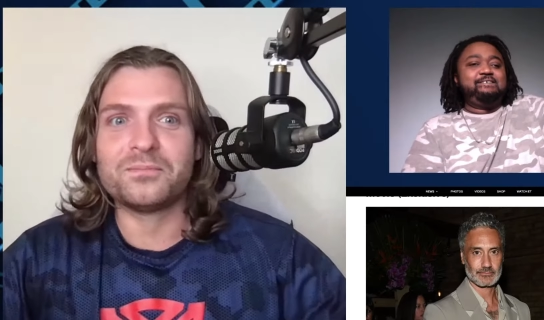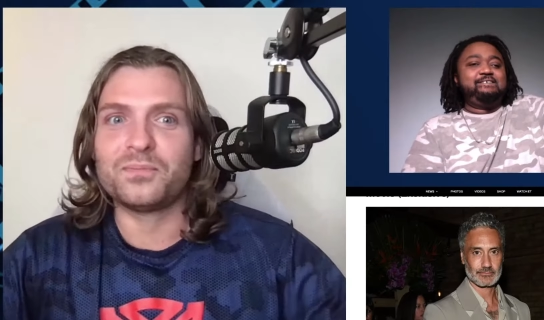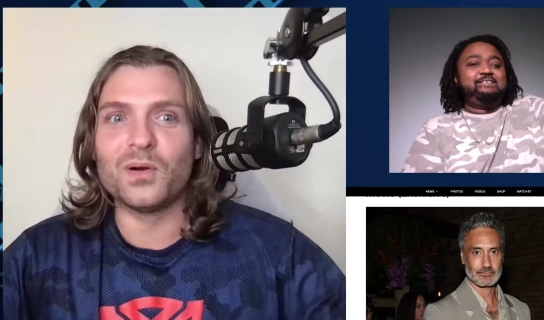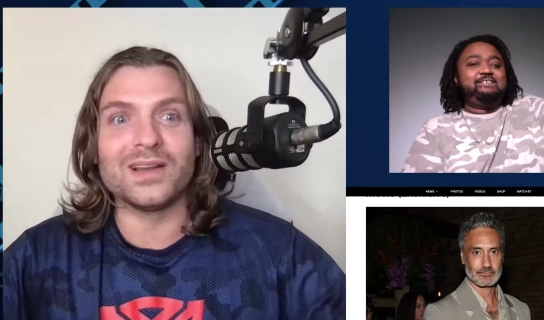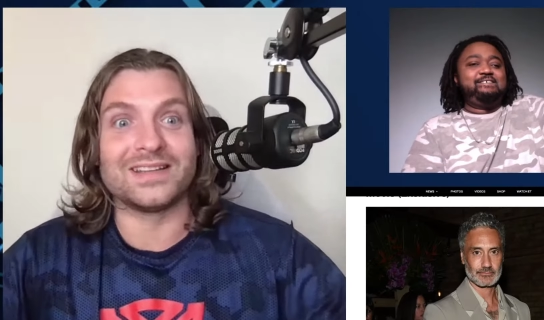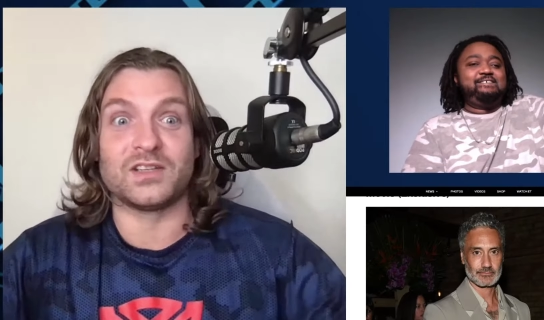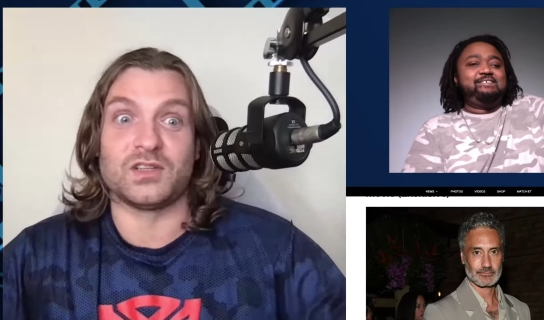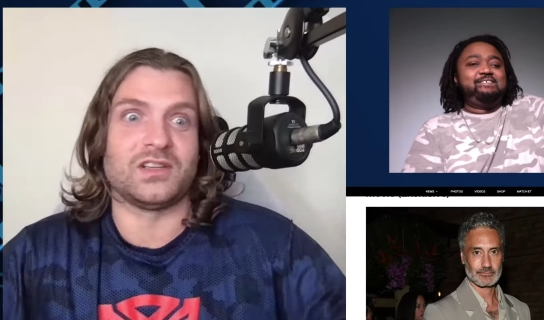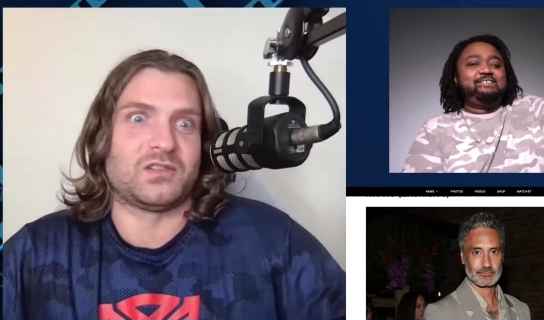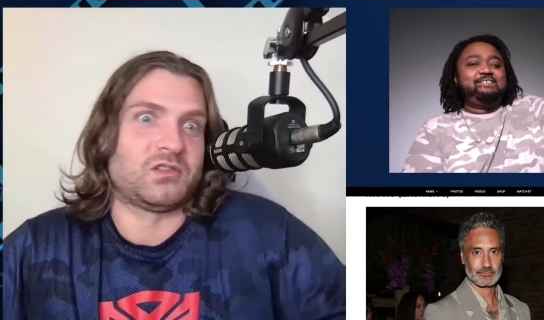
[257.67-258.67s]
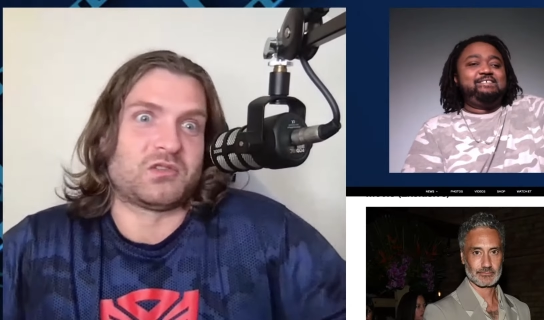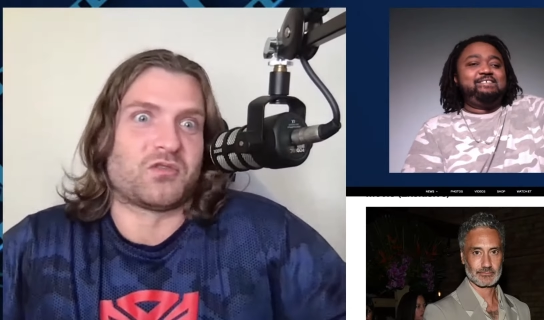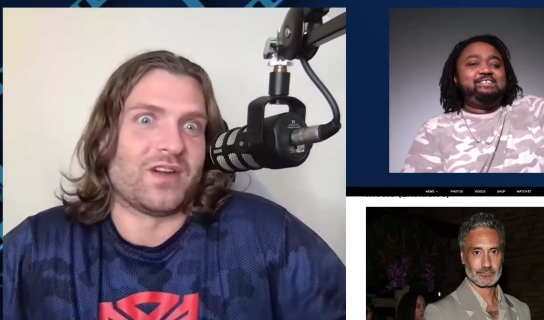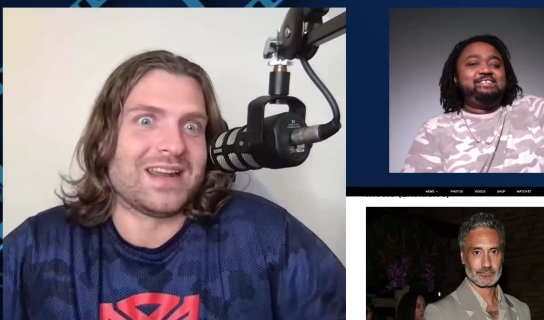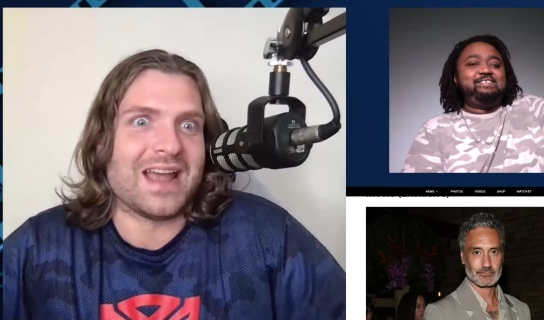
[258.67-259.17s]
Speaker 1: But he just, he's just
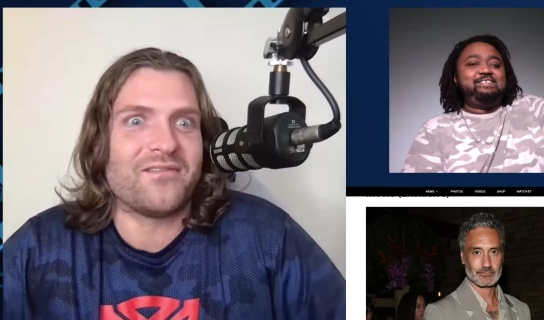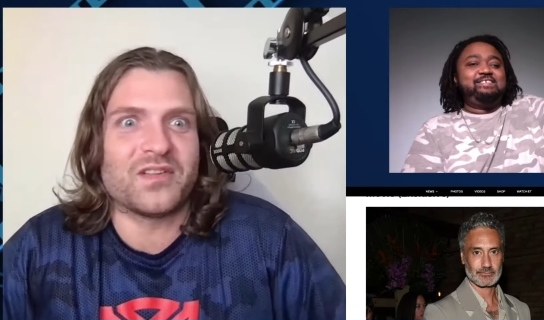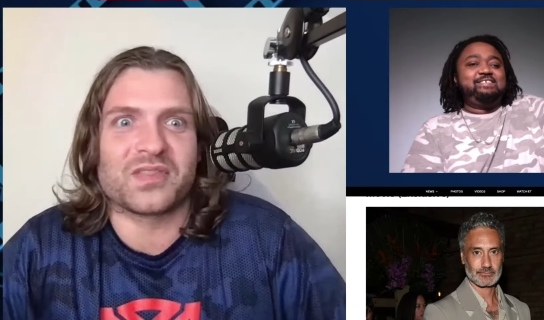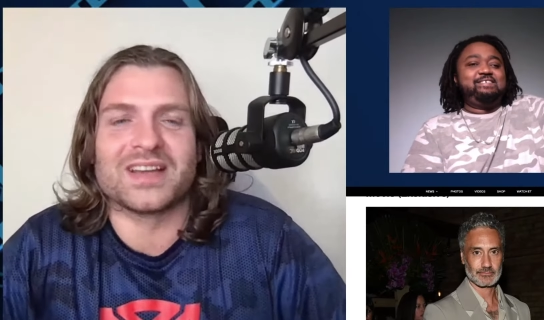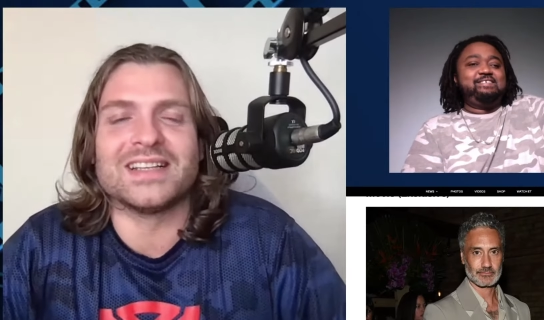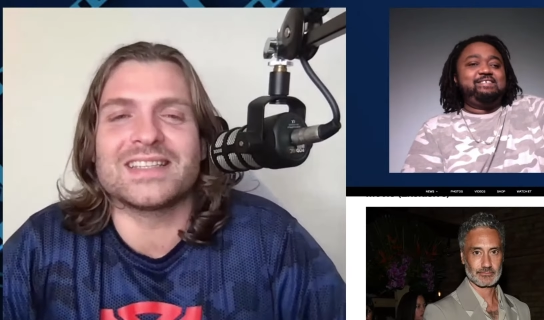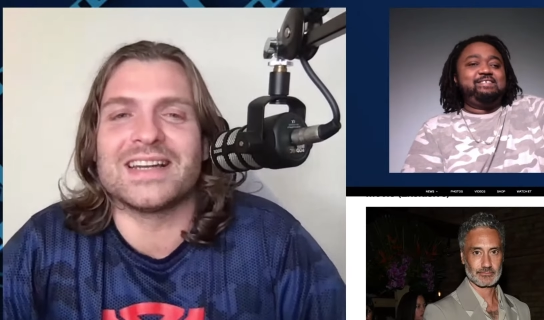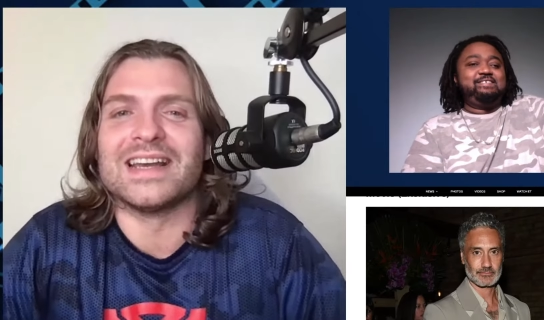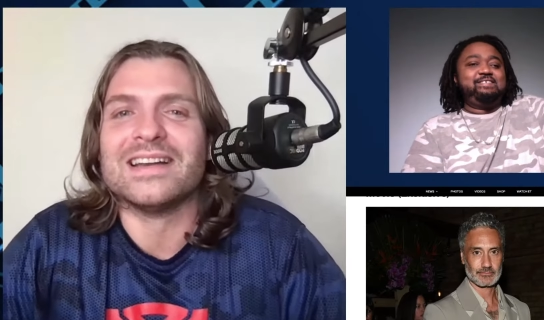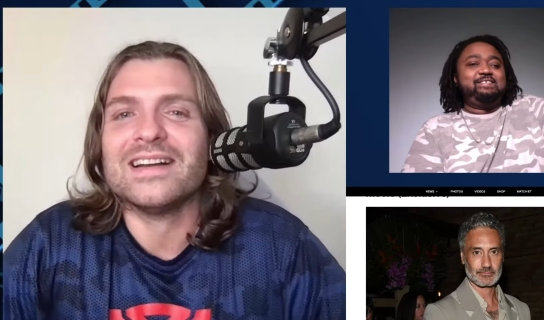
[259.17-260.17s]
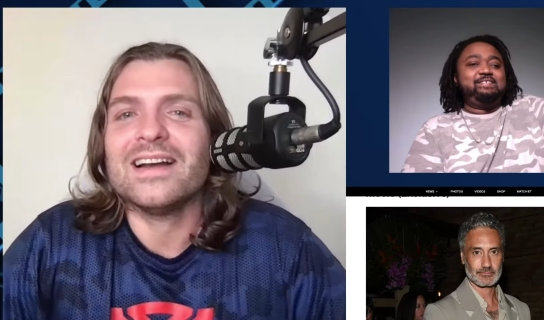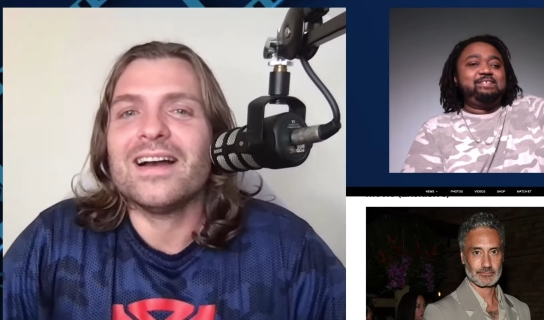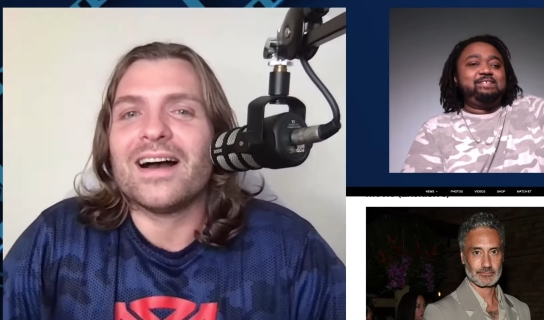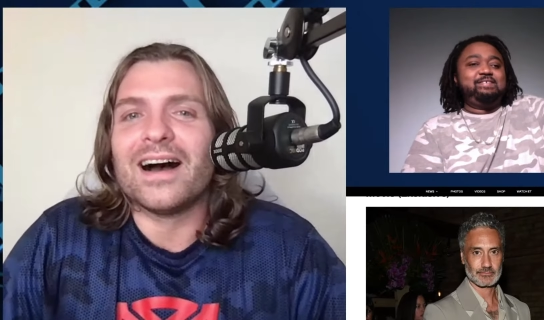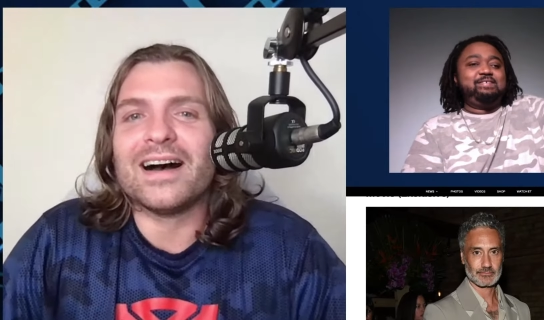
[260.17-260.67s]
great at everything, isn't he?
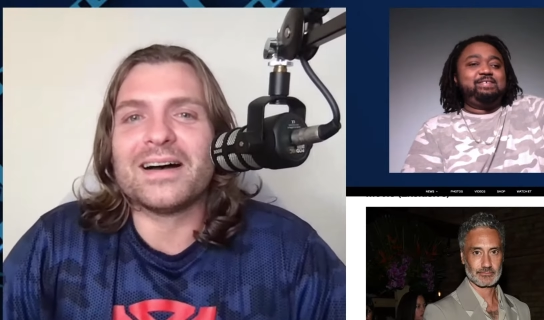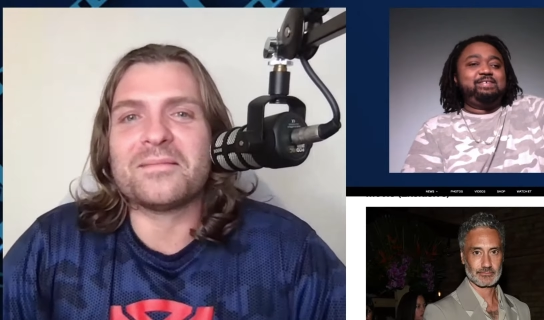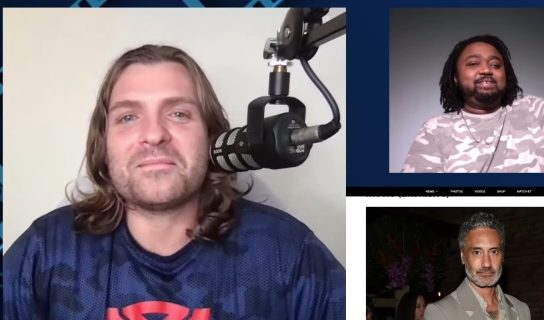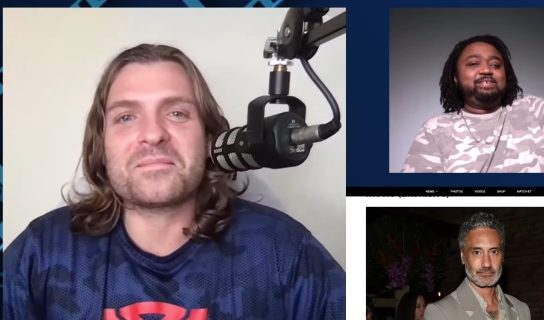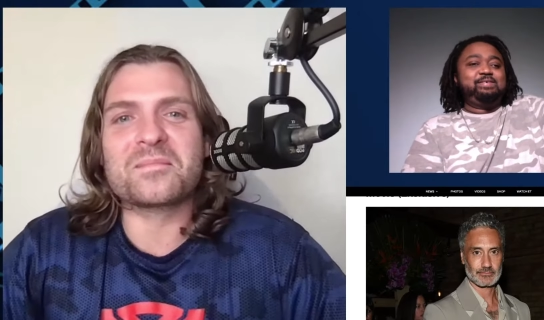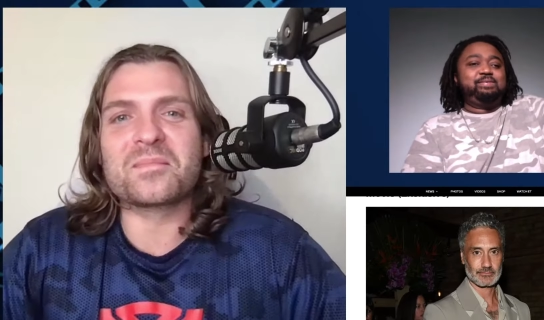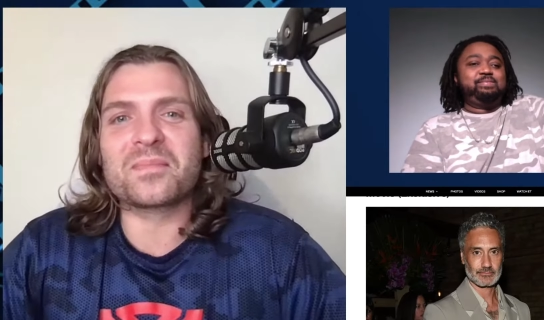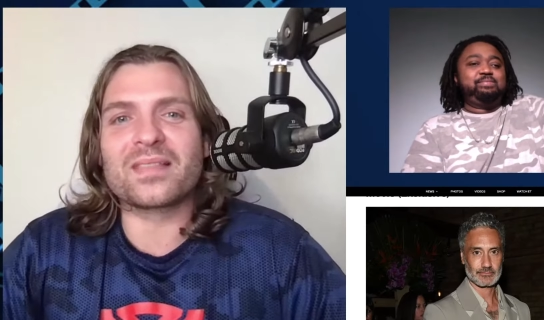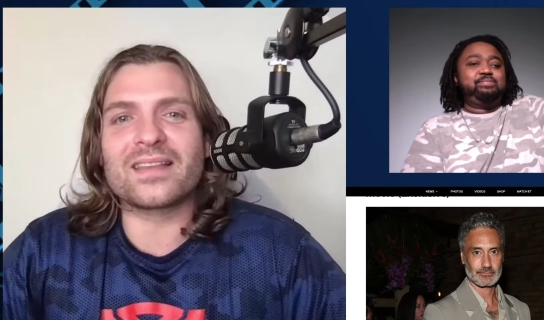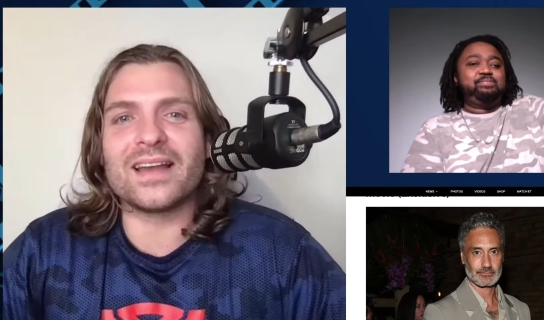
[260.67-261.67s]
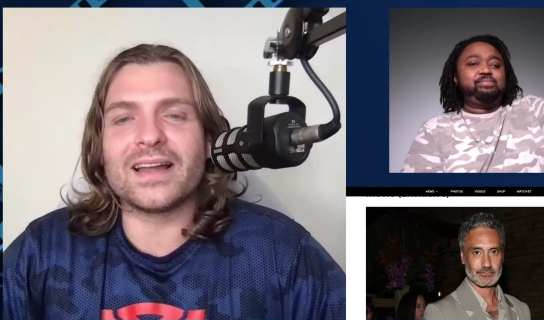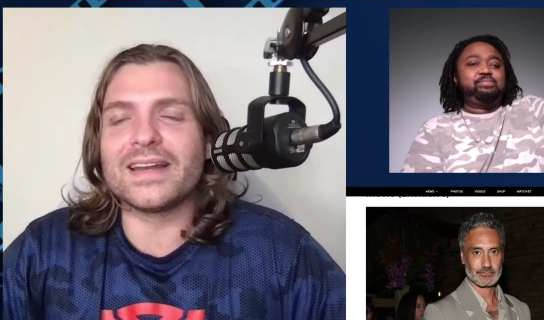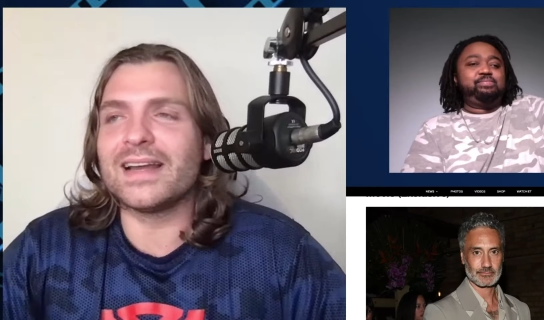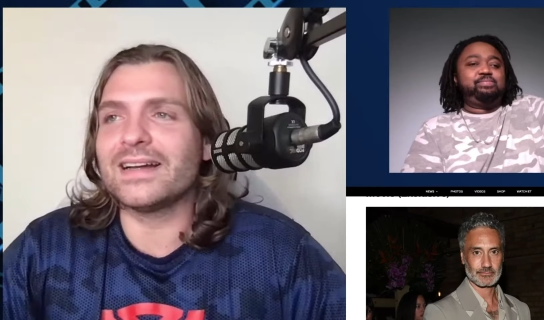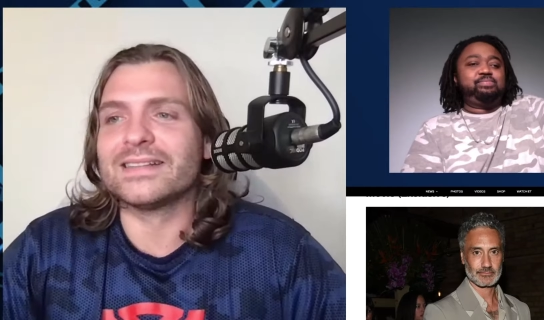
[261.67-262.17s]
Um, and
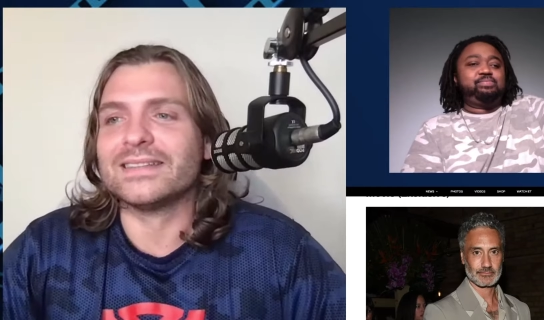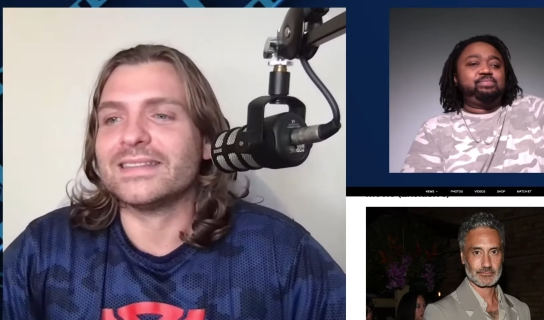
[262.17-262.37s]
yeah,